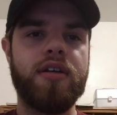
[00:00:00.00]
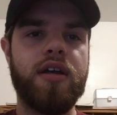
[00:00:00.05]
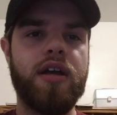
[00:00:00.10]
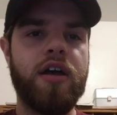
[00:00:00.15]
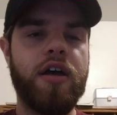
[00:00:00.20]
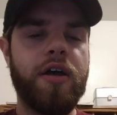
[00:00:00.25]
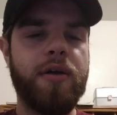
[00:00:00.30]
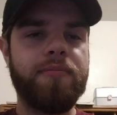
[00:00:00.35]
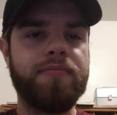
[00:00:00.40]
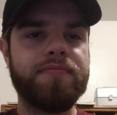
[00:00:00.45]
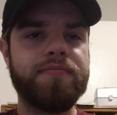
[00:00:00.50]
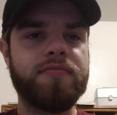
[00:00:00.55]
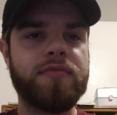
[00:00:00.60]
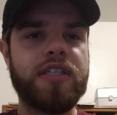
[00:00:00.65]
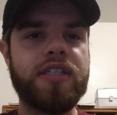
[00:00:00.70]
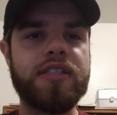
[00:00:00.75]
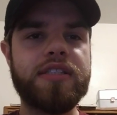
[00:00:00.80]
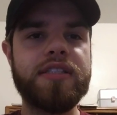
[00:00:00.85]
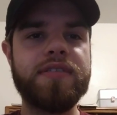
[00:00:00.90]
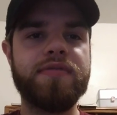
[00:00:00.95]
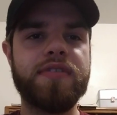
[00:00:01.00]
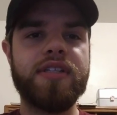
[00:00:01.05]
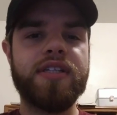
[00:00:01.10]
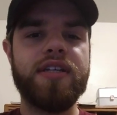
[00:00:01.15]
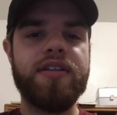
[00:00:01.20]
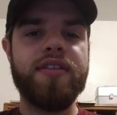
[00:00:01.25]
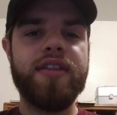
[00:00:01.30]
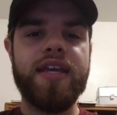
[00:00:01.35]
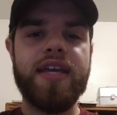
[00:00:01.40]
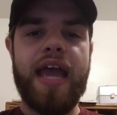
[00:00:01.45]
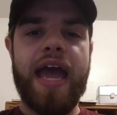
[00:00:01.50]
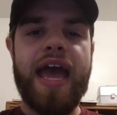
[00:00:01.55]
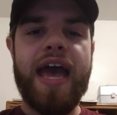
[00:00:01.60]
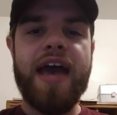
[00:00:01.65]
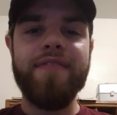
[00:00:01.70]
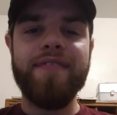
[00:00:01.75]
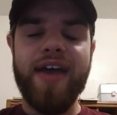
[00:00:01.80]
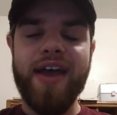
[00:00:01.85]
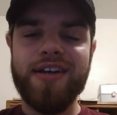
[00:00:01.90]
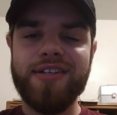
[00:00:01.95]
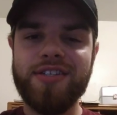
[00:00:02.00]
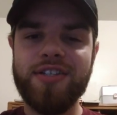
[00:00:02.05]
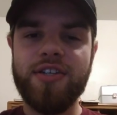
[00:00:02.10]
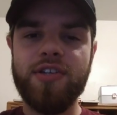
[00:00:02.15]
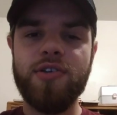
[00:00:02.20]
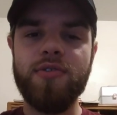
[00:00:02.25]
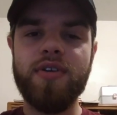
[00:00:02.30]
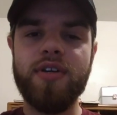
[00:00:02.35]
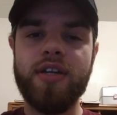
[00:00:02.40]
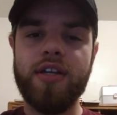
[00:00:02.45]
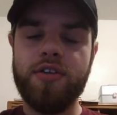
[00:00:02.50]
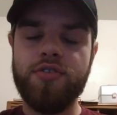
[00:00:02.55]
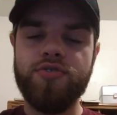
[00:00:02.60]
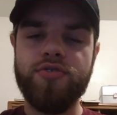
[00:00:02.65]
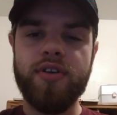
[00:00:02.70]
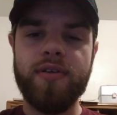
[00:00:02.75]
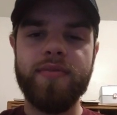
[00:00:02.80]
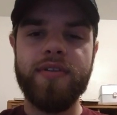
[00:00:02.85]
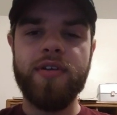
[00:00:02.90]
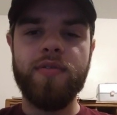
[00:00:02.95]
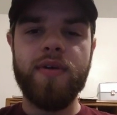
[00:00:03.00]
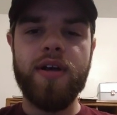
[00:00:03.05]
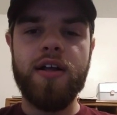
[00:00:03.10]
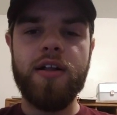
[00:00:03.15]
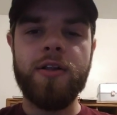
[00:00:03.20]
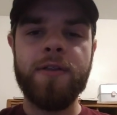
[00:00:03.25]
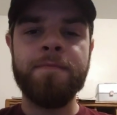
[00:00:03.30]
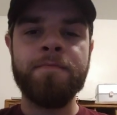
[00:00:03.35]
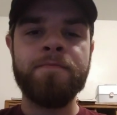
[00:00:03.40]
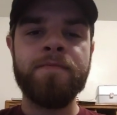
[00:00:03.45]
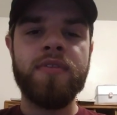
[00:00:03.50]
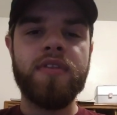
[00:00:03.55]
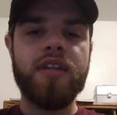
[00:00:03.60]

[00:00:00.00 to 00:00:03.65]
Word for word: um, Cleveland, they have executed extremely well.